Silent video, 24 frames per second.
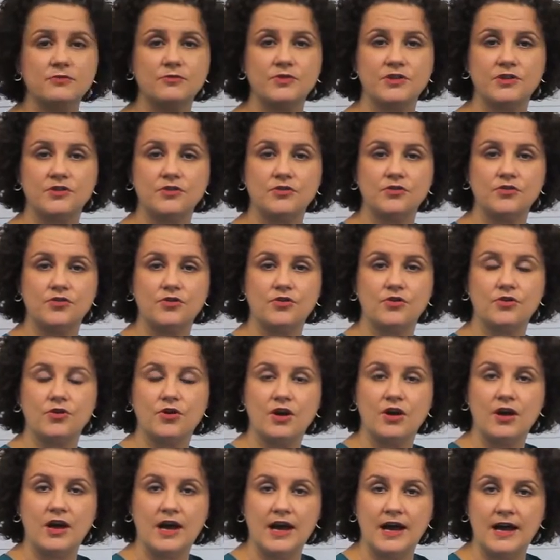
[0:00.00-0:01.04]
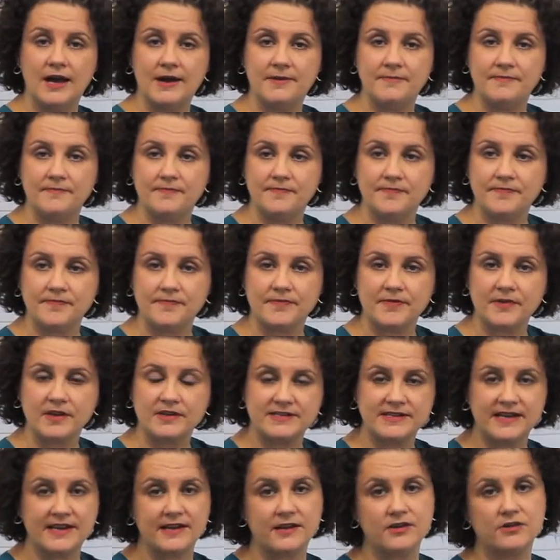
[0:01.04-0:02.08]
with your um,
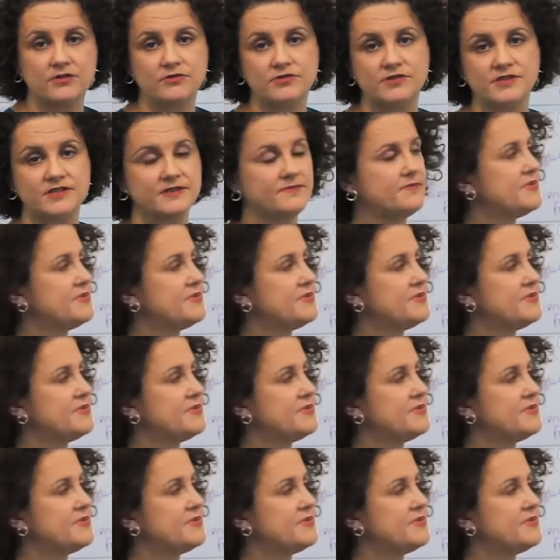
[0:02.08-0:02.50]
stakeholders and